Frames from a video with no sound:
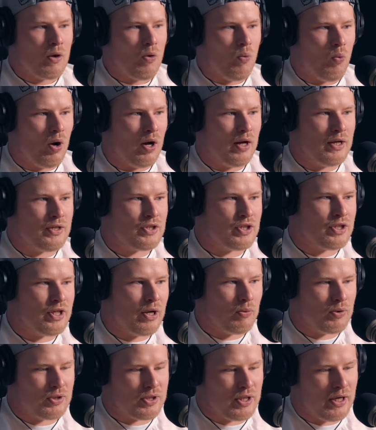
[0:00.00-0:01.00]
was
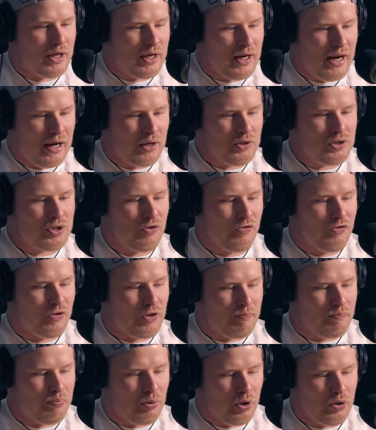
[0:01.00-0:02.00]
there was an announcer for
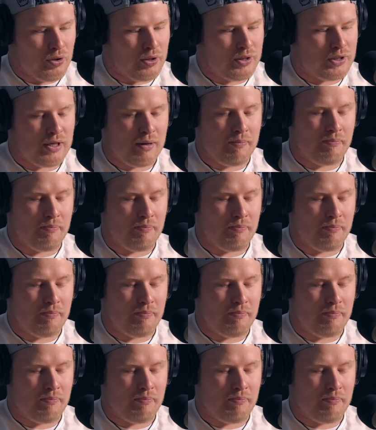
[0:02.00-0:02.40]
the Bruins,